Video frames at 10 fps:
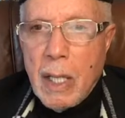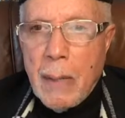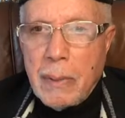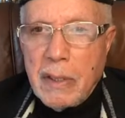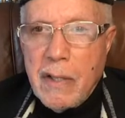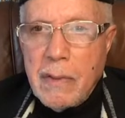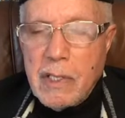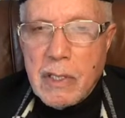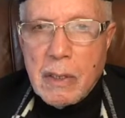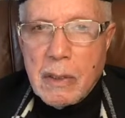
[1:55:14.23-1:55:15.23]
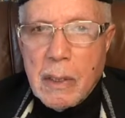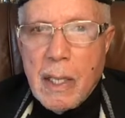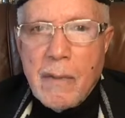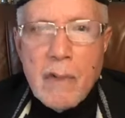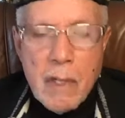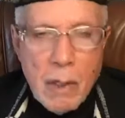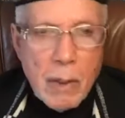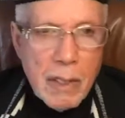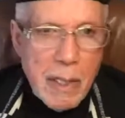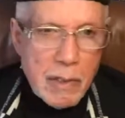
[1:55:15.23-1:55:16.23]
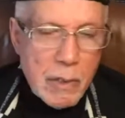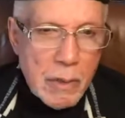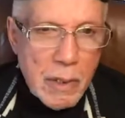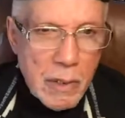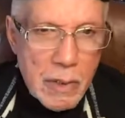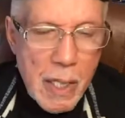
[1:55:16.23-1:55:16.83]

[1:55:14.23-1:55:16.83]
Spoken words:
I believe he's still alive. Okay, that's who he is.